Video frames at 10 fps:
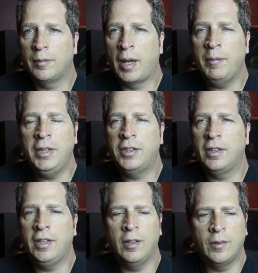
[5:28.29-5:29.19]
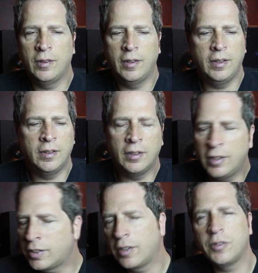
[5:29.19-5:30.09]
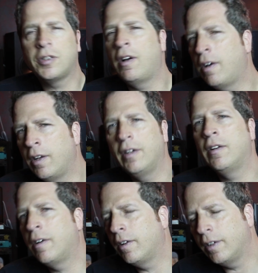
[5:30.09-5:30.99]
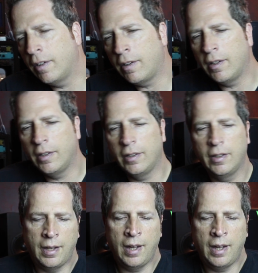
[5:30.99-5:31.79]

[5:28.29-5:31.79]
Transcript: I mean, you know, the list goes on and on and on.